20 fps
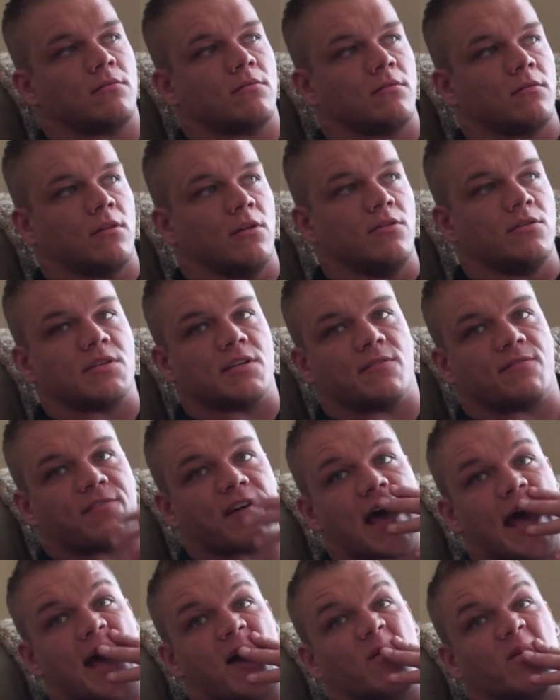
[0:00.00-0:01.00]
losing
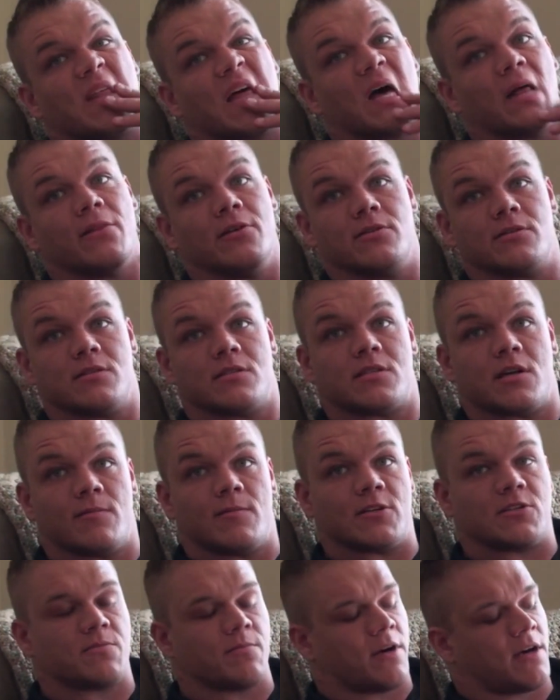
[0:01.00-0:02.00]
fat without losing so
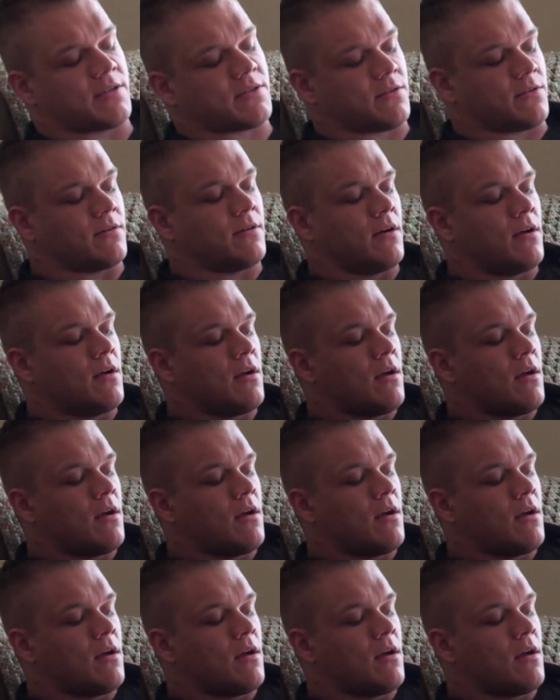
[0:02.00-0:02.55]
much muscle.